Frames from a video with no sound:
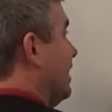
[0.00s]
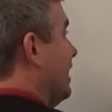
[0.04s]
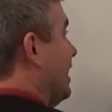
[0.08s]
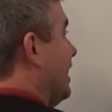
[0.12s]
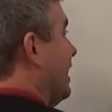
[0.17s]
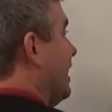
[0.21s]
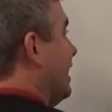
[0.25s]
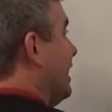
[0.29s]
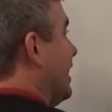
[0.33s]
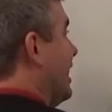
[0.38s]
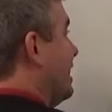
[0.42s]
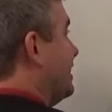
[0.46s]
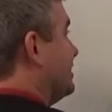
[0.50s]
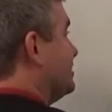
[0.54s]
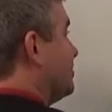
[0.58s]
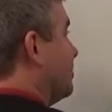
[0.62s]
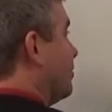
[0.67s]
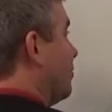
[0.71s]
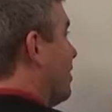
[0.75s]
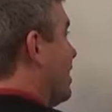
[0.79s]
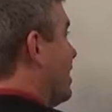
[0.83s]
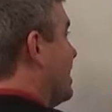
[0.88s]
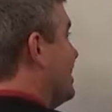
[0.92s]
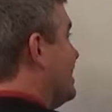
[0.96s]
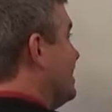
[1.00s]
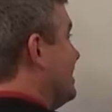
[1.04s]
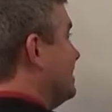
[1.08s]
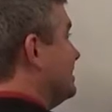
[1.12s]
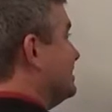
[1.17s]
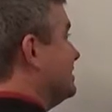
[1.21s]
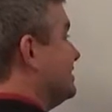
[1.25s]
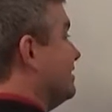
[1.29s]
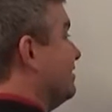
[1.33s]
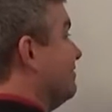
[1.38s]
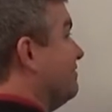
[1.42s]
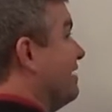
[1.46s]
and it has a
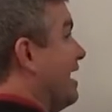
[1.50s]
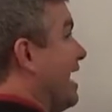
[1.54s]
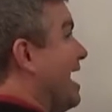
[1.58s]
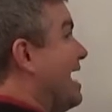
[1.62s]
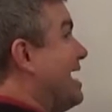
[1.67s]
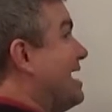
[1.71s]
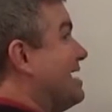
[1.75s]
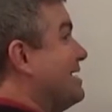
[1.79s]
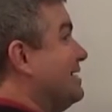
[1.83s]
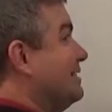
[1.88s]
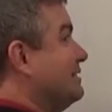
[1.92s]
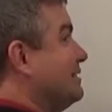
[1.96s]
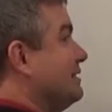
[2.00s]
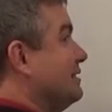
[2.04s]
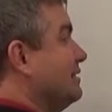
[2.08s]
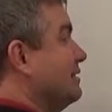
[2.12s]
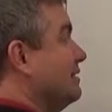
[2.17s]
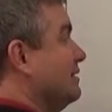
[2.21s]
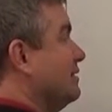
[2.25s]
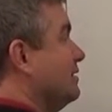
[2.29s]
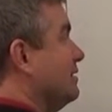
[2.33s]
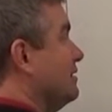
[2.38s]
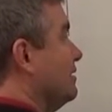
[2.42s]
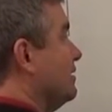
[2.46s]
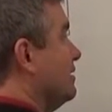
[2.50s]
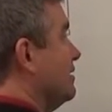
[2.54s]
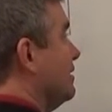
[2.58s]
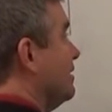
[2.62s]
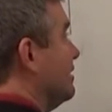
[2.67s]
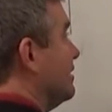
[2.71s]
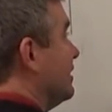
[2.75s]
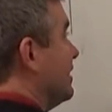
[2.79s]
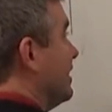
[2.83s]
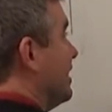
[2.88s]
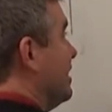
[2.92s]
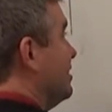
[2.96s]
radius of 8,
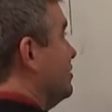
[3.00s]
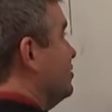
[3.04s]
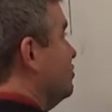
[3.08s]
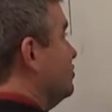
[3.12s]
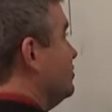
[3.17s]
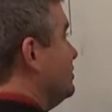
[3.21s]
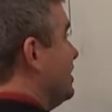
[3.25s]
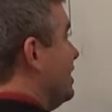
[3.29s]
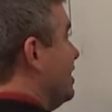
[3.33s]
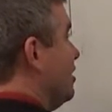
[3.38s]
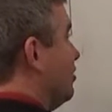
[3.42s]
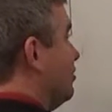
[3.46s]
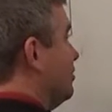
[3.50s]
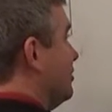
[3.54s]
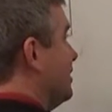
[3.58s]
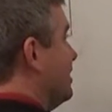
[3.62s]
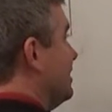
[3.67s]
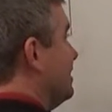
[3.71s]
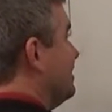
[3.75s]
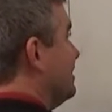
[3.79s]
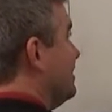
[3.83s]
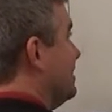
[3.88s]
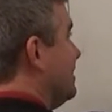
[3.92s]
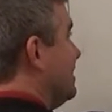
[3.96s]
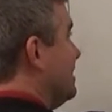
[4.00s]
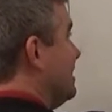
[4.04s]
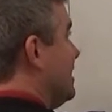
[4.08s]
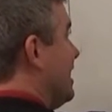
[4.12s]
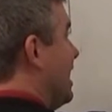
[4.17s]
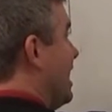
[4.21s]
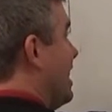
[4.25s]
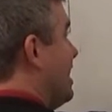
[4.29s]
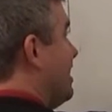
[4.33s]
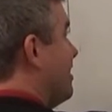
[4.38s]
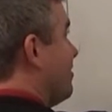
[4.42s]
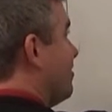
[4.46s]
can you tell me the
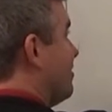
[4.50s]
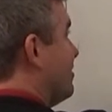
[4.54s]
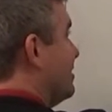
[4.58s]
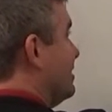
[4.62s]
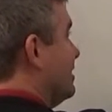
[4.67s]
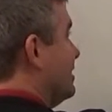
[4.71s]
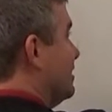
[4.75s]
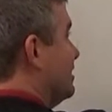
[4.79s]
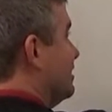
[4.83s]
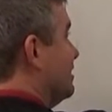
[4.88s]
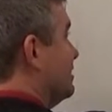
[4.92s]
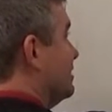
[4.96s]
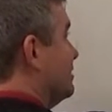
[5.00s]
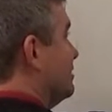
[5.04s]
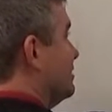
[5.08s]
area